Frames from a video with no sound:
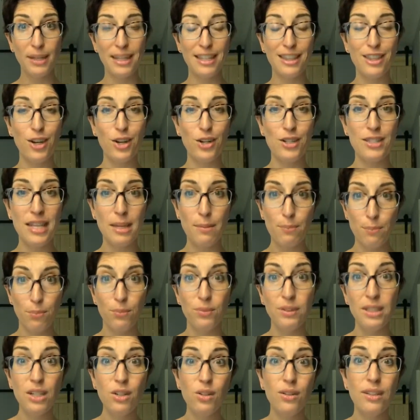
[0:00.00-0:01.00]
Like, there is
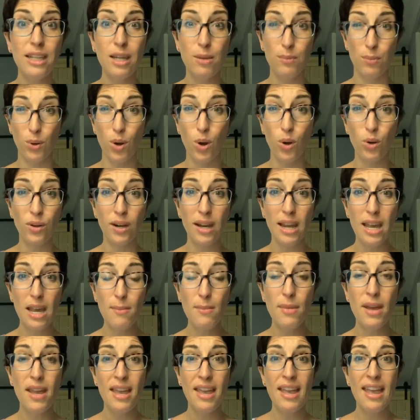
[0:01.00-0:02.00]
literally a
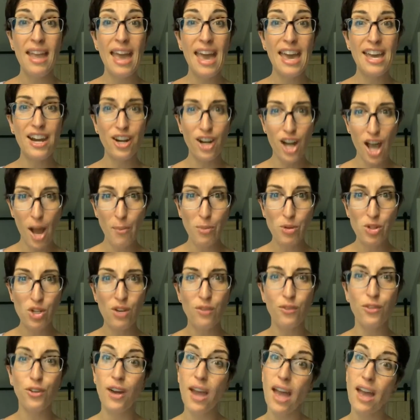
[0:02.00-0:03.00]
program and an
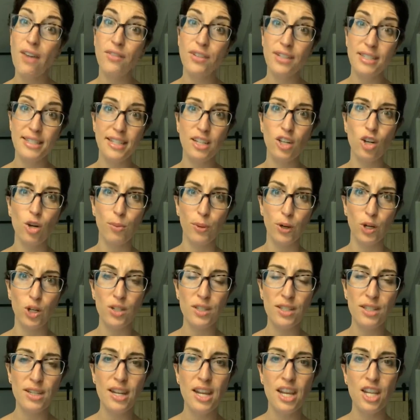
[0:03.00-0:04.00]
option for every single person.